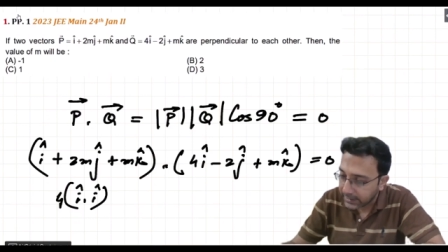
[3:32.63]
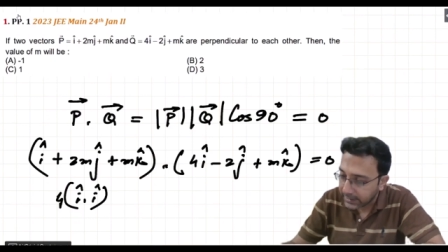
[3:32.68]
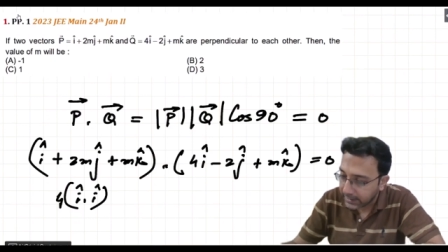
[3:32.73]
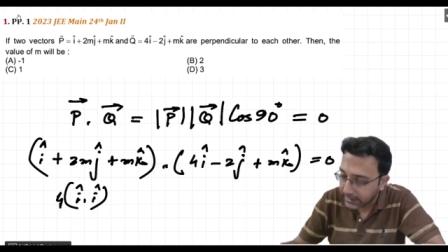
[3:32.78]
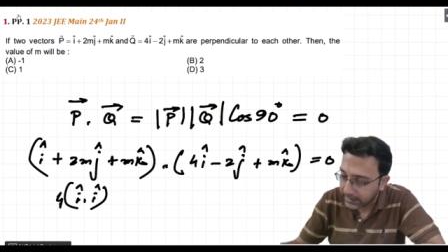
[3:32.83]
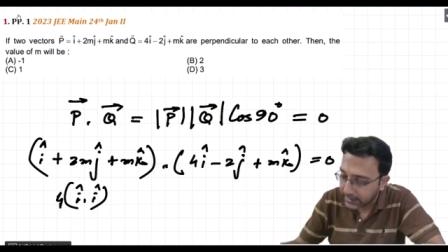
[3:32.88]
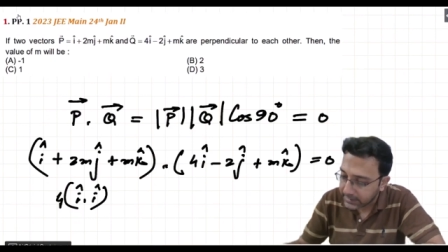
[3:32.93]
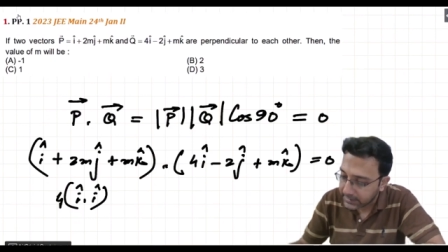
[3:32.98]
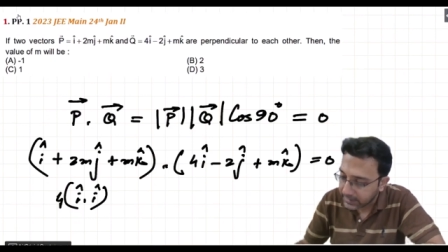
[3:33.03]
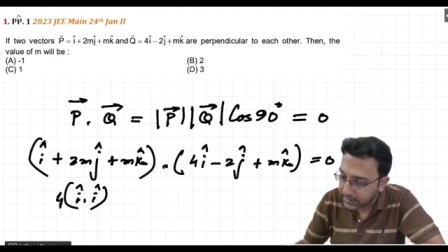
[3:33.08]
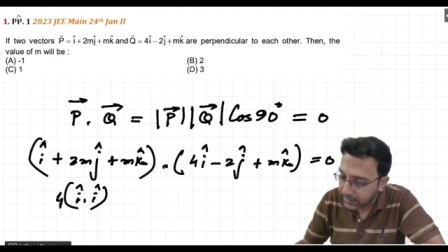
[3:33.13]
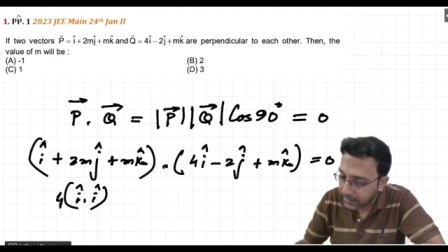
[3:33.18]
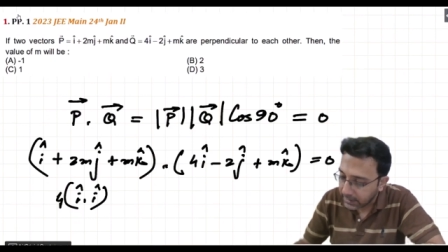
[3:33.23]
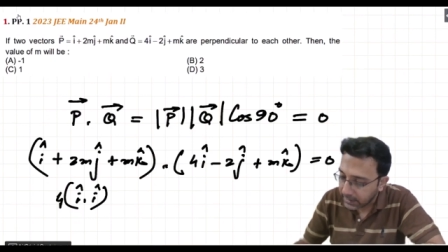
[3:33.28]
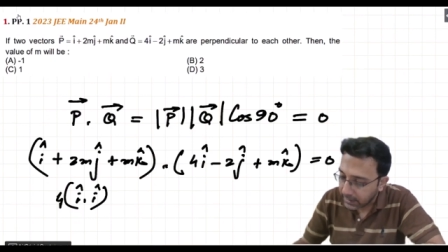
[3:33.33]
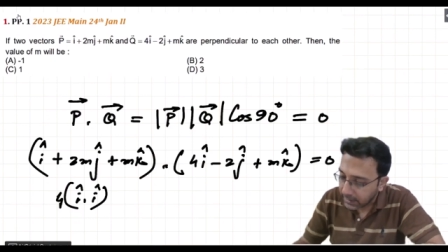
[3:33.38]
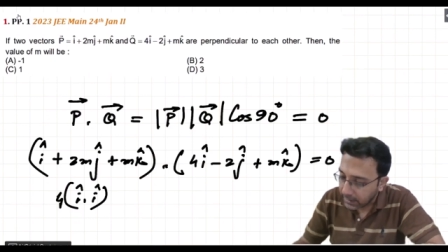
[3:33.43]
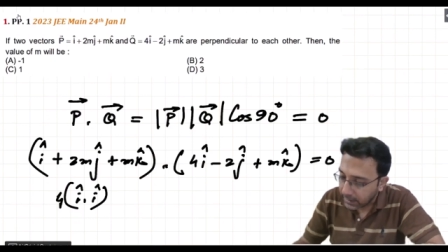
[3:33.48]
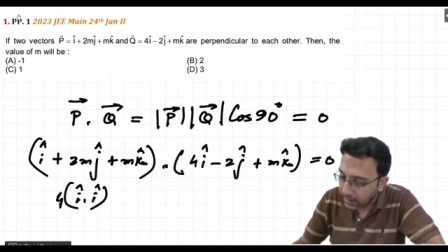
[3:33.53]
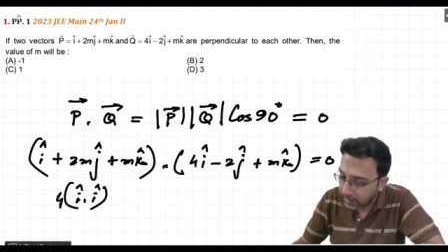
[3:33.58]
That is,
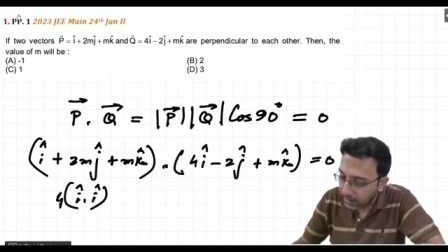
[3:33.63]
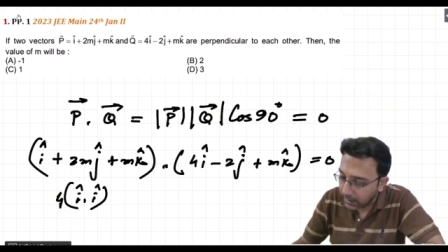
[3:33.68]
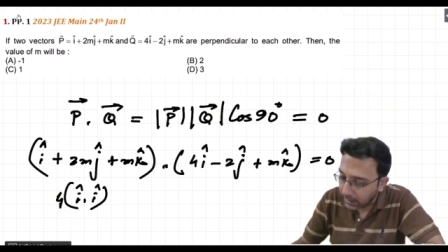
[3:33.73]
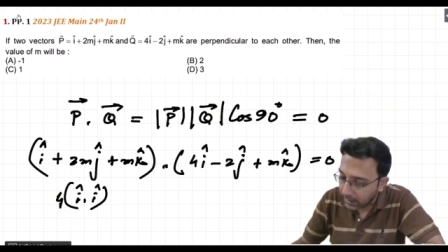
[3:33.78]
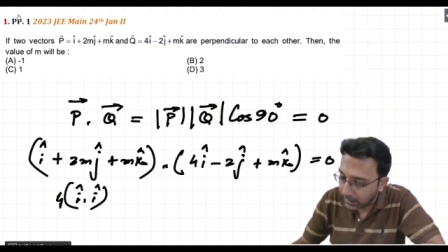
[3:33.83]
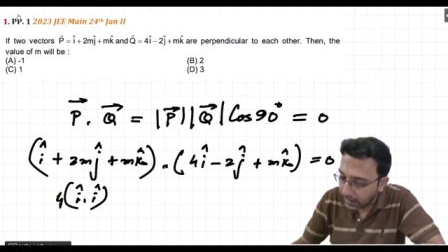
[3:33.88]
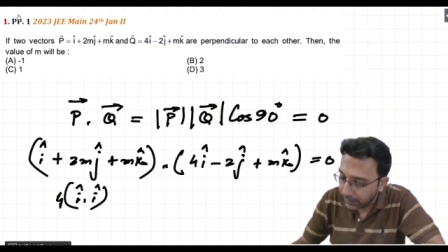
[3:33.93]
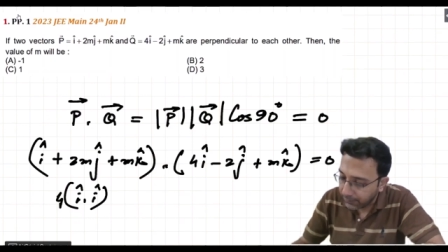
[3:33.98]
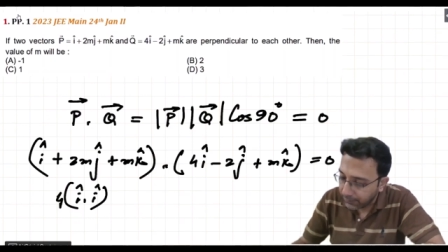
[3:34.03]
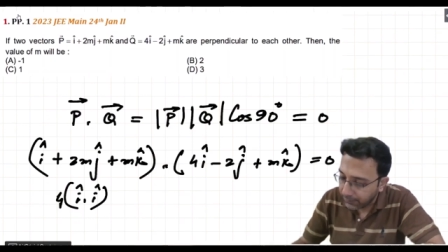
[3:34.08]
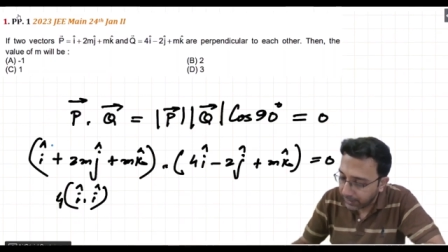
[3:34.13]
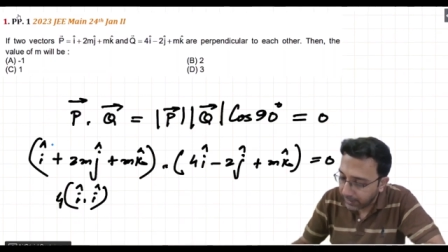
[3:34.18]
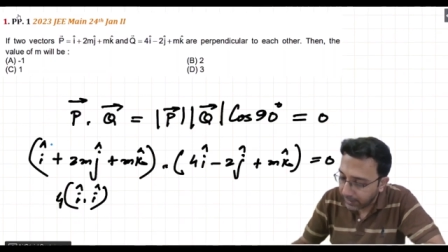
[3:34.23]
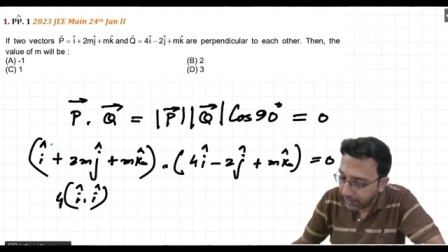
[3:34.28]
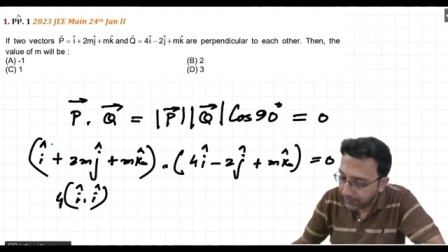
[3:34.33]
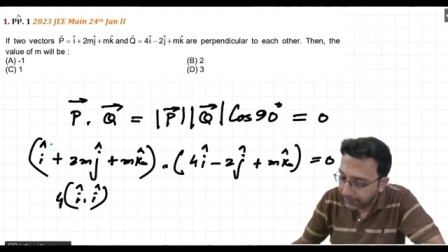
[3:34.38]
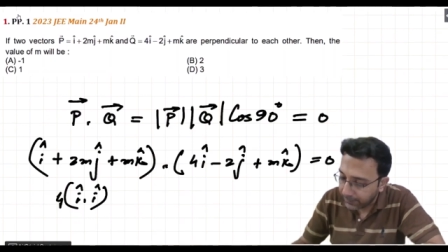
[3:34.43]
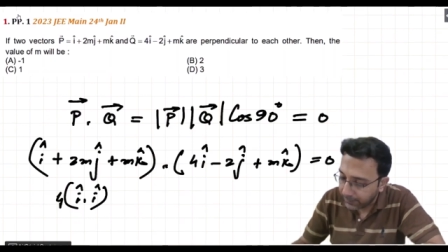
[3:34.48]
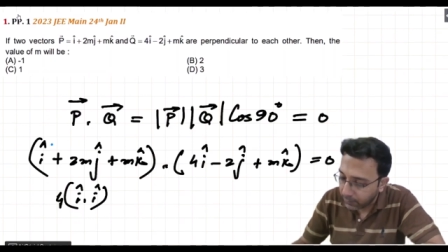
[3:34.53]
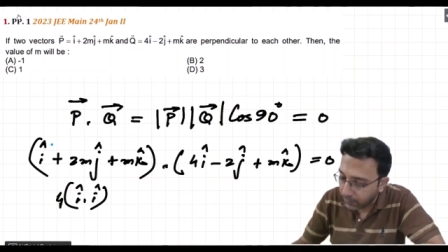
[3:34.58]

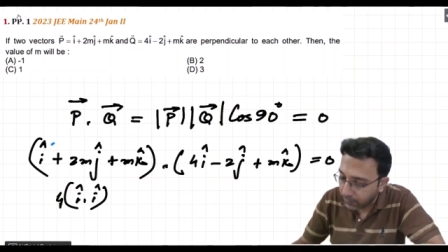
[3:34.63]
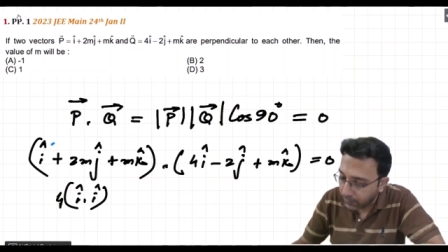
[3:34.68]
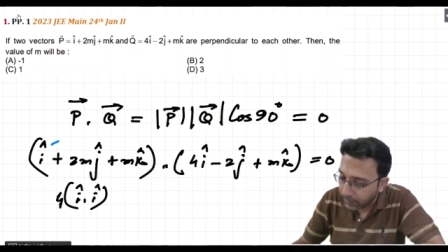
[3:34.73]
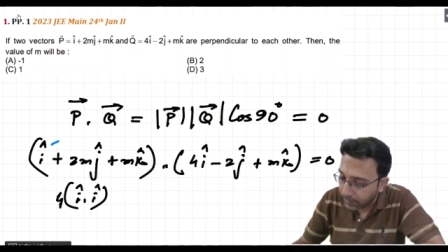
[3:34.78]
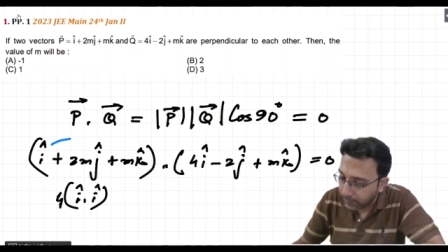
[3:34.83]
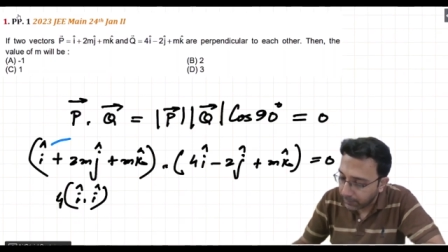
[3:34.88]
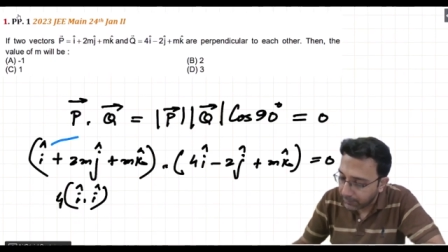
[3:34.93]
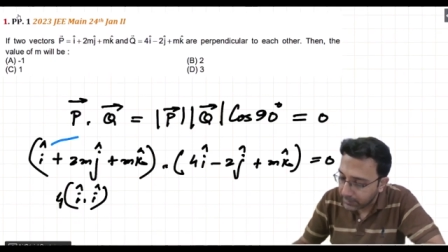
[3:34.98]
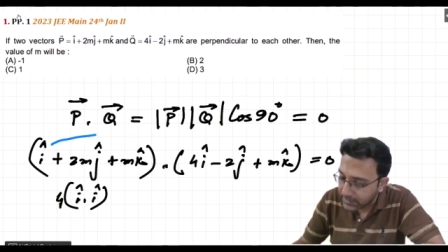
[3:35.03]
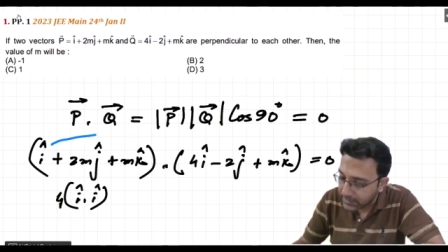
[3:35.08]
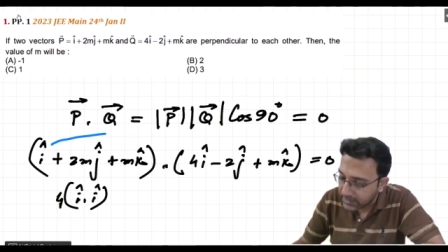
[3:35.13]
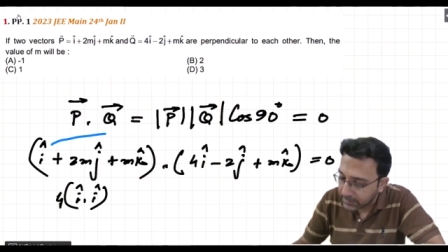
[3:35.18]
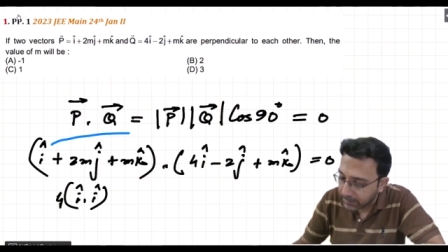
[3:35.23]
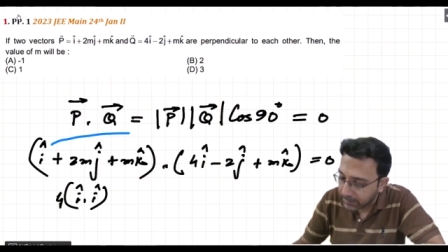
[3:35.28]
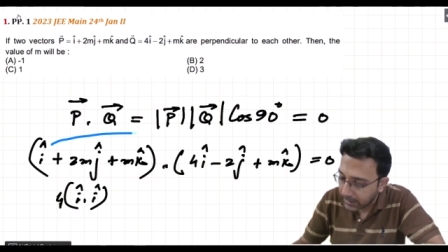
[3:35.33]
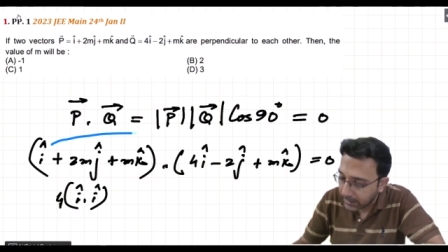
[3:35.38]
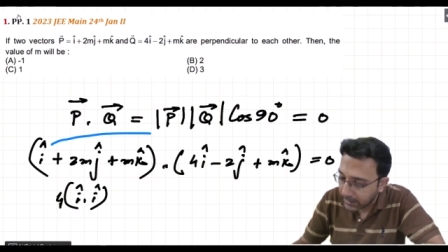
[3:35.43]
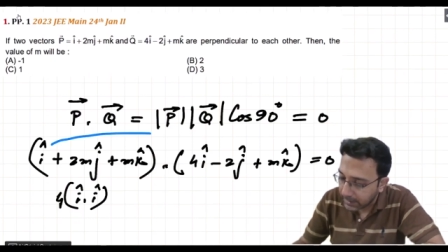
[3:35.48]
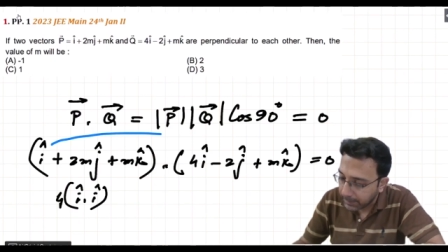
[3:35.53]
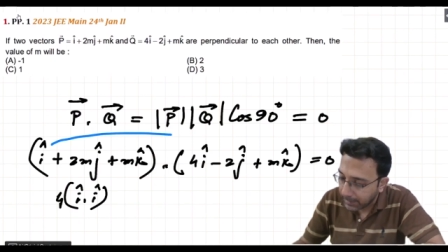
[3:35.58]
if you just
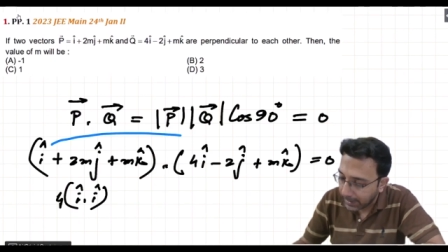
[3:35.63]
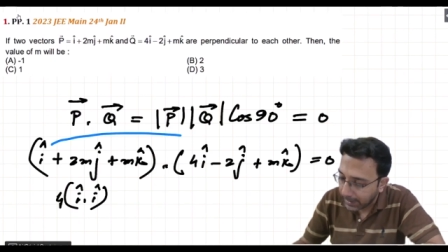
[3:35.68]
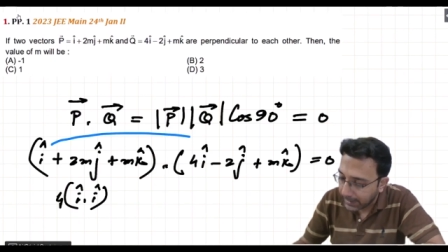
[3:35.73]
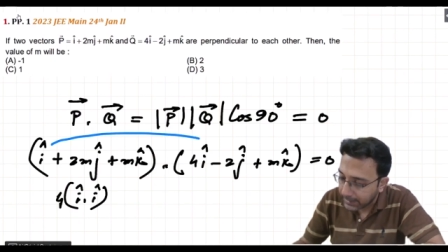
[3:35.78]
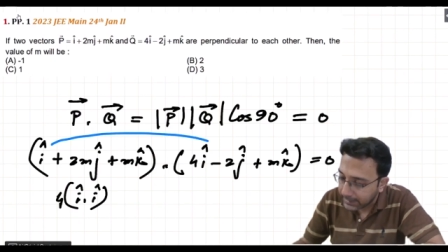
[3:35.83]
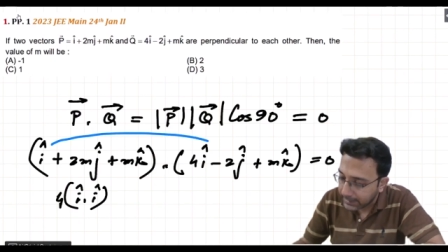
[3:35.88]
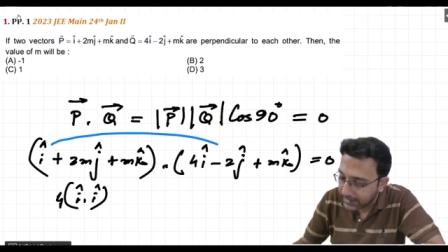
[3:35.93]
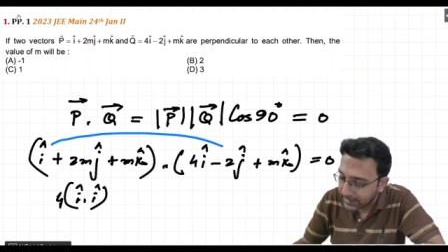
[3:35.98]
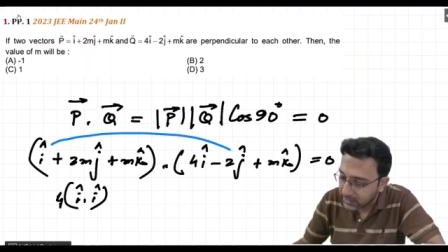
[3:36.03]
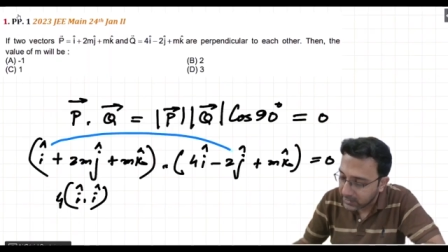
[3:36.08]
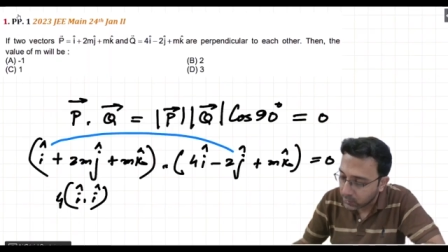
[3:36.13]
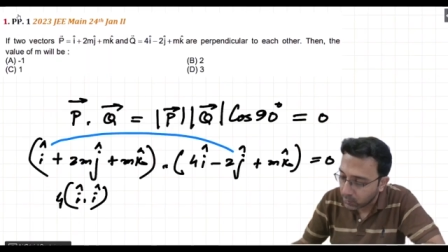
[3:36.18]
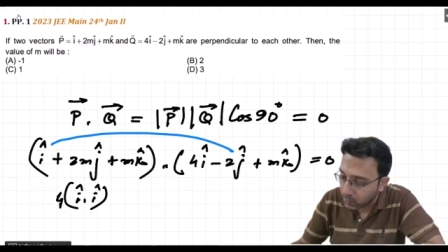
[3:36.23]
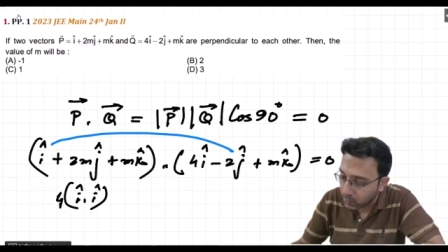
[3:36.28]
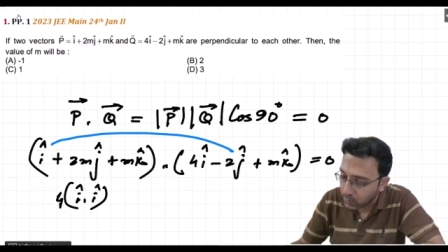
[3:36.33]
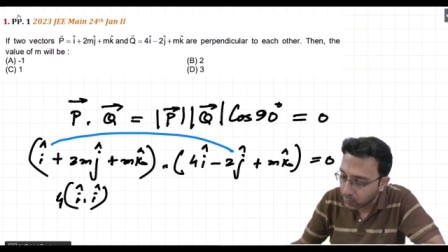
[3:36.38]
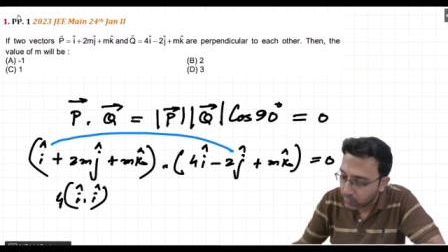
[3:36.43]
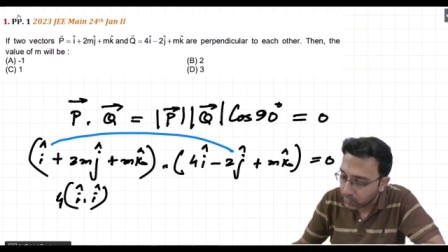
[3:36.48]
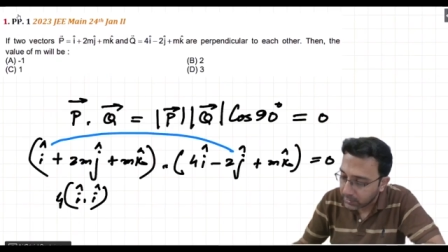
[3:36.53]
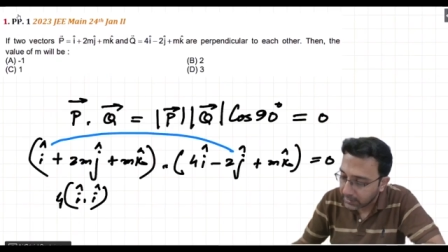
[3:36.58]
multiply this
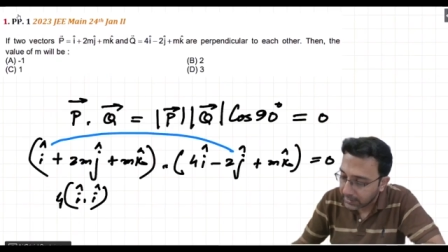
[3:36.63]
two,